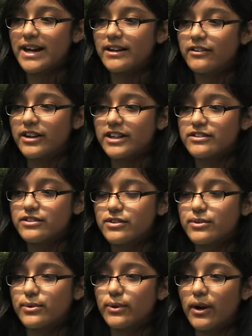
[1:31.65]
my grades
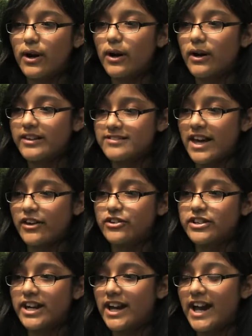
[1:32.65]
to a
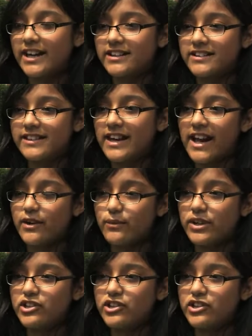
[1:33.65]
standard that I didn't think I